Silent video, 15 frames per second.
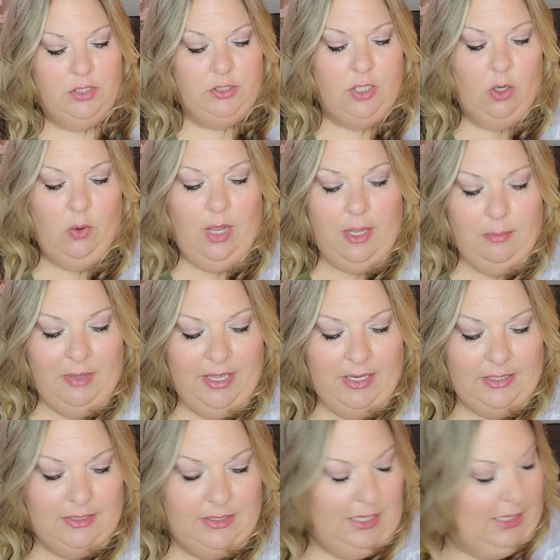So I
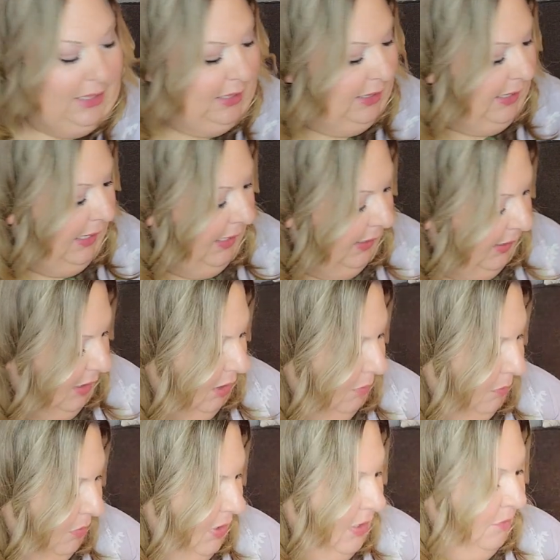picked that up.